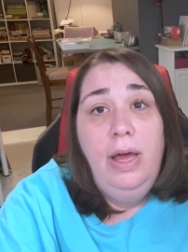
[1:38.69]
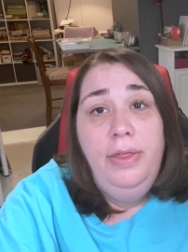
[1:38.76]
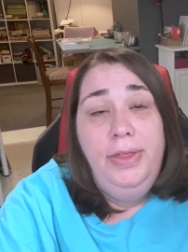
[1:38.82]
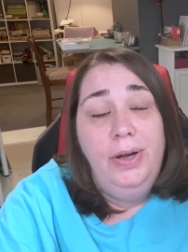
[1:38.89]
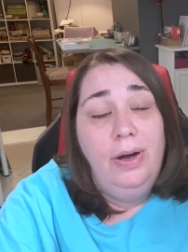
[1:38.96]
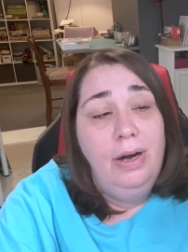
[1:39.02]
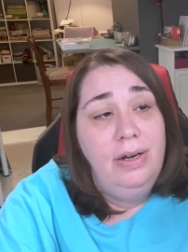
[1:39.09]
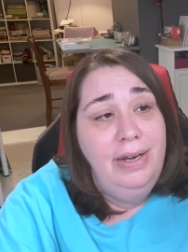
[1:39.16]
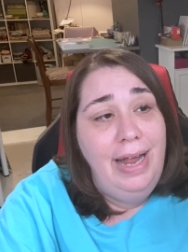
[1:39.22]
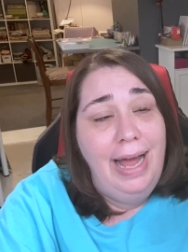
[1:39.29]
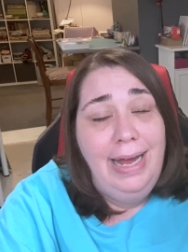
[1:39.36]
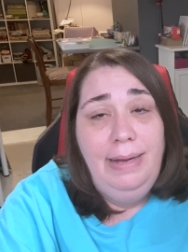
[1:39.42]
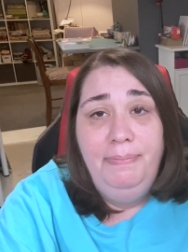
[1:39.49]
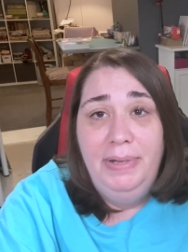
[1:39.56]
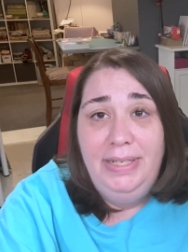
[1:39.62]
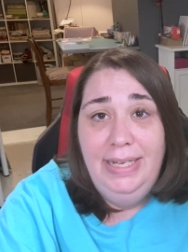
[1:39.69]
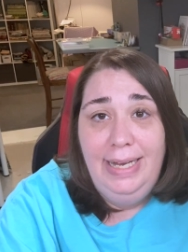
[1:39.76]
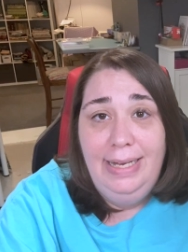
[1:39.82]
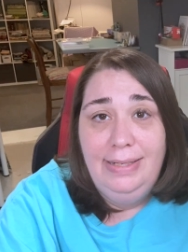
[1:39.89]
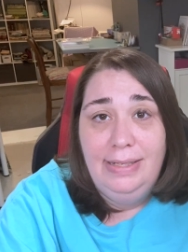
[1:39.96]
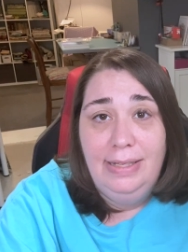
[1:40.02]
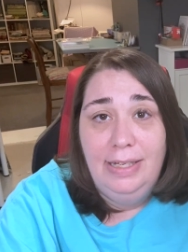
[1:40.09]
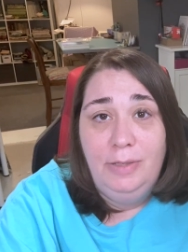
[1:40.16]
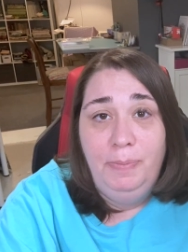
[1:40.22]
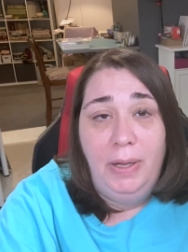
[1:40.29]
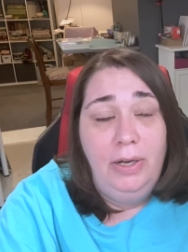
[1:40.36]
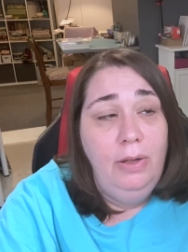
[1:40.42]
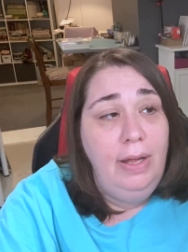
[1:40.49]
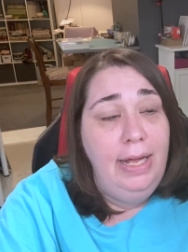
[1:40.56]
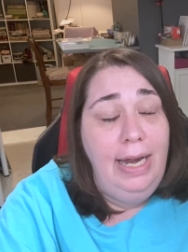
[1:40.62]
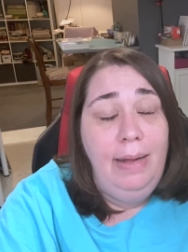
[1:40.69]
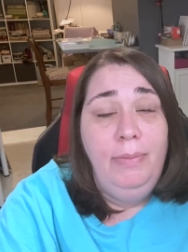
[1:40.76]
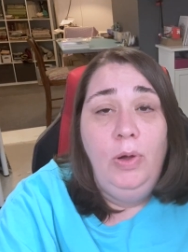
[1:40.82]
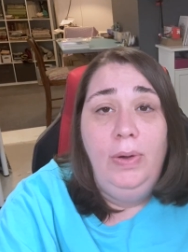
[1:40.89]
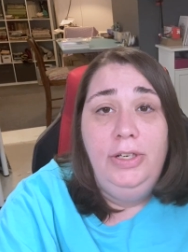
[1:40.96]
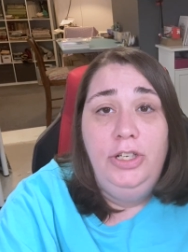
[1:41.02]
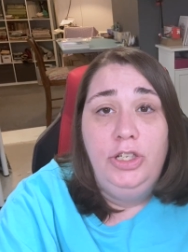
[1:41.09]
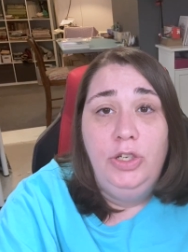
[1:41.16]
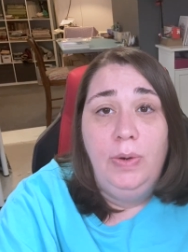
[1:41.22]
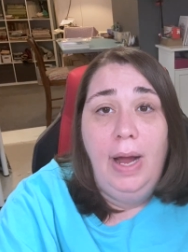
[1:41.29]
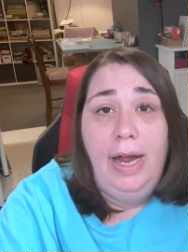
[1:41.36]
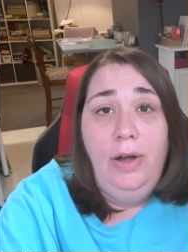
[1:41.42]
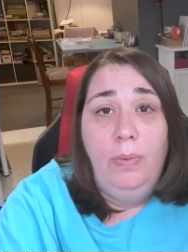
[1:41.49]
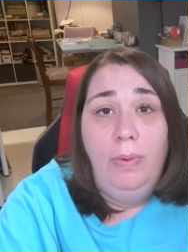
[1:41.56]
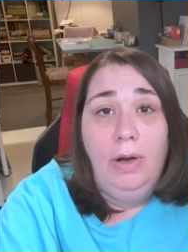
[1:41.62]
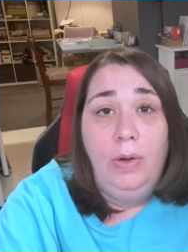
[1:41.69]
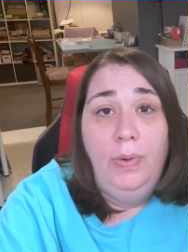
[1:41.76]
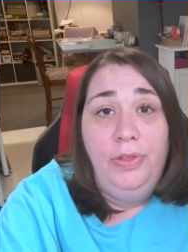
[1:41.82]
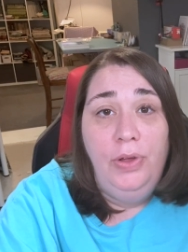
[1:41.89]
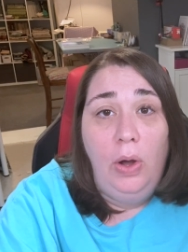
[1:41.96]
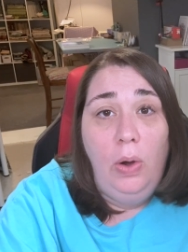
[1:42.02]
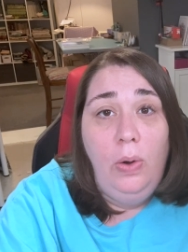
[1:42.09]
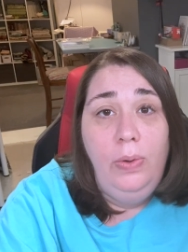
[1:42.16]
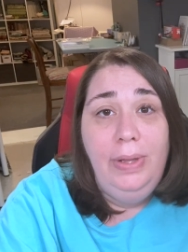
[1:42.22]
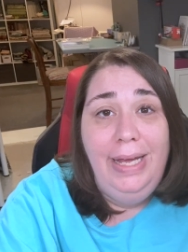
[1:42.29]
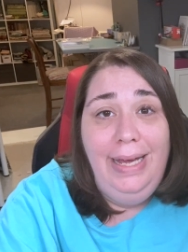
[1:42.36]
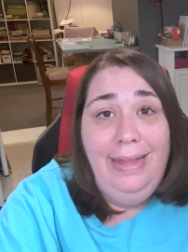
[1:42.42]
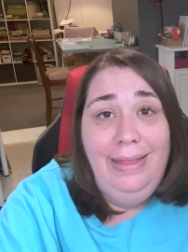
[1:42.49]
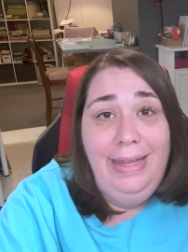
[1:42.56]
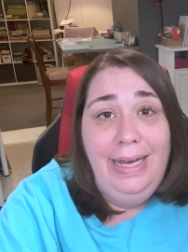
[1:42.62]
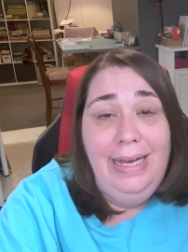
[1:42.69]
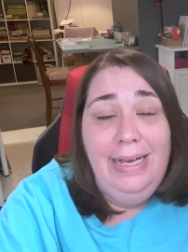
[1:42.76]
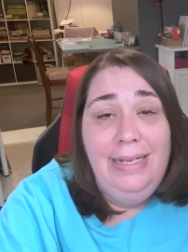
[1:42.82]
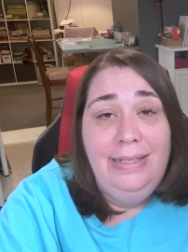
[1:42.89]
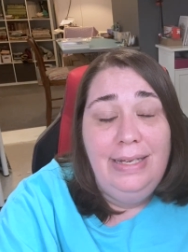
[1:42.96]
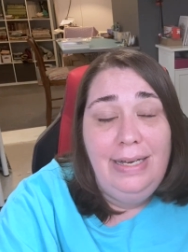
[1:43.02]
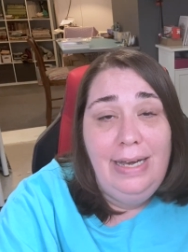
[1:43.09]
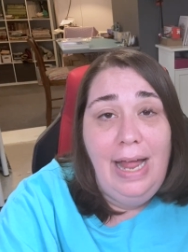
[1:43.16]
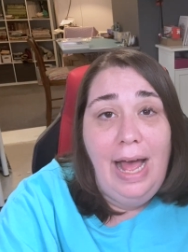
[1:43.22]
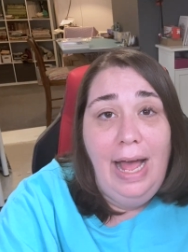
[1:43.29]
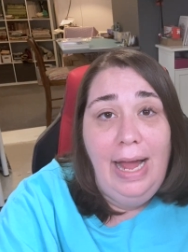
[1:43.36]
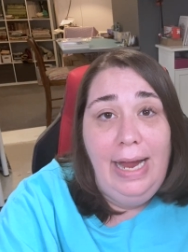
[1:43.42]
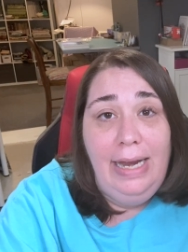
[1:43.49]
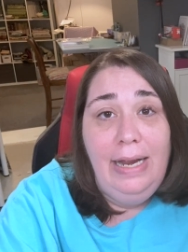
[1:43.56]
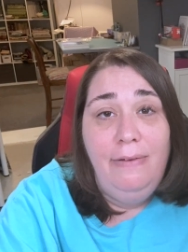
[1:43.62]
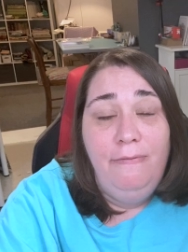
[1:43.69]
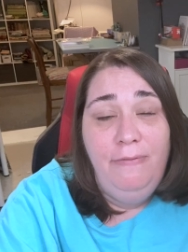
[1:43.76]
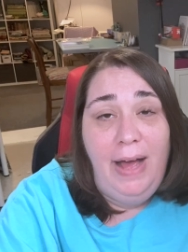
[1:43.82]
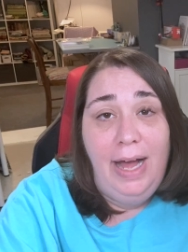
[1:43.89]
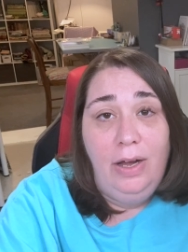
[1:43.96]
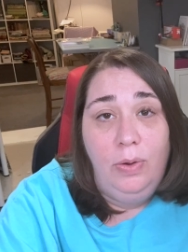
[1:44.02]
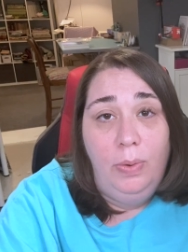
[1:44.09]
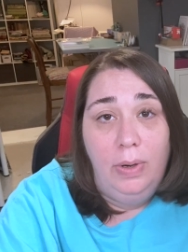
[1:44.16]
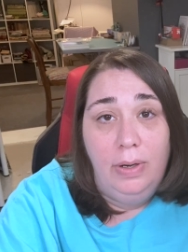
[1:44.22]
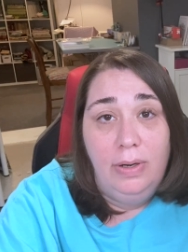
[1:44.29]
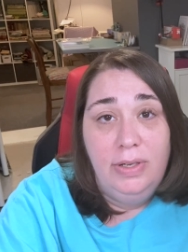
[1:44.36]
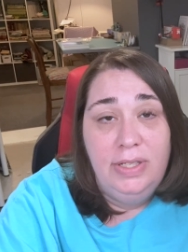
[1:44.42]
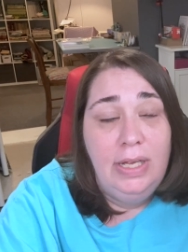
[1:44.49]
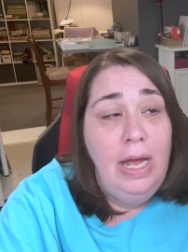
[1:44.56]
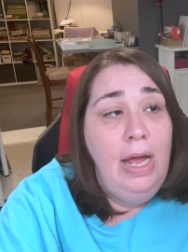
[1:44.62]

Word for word: There are 9 batiks in this bundle, and I'm going to try to work with only these 9 fat quarters.